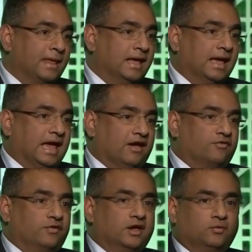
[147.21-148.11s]
If
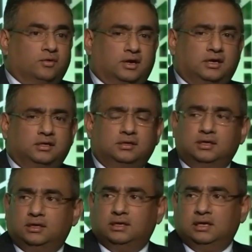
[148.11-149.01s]
we were
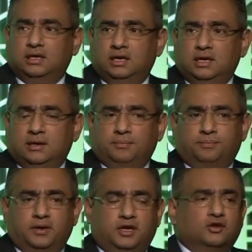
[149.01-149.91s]

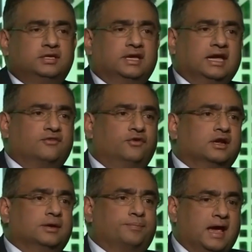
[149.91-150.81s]
producing at full
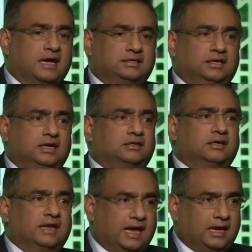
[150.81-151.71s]
capacity
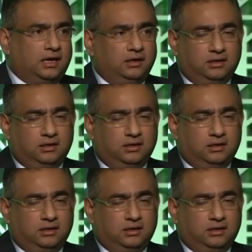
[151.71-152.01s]
today,